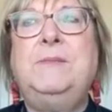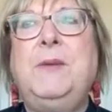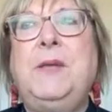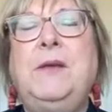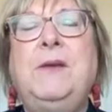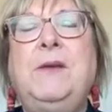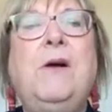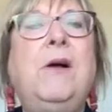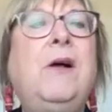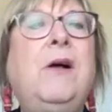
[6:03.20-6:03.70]

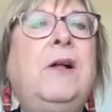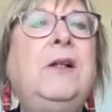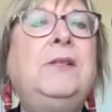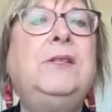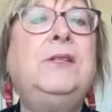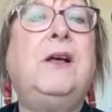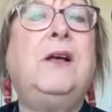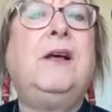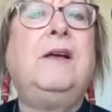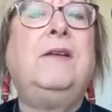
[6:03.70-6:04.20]
being
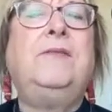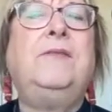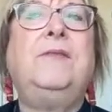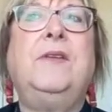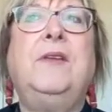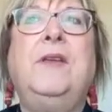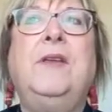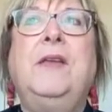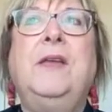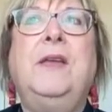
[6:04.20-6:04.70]
hauled off.
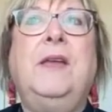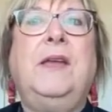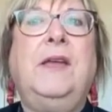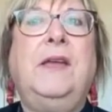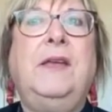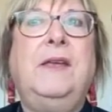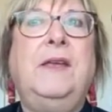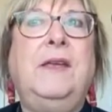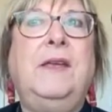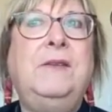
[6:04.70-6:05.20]

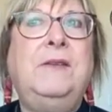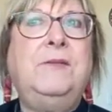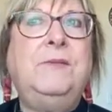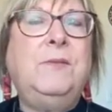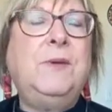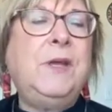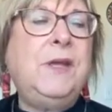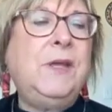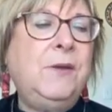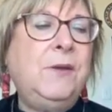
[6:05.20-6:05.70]
And
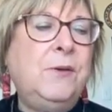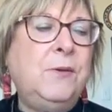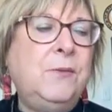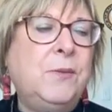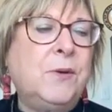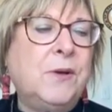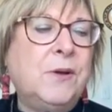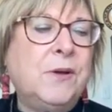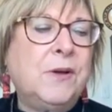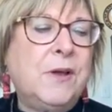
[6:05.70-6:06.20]
we who
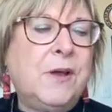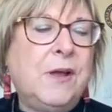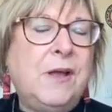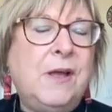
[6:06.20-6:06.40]
work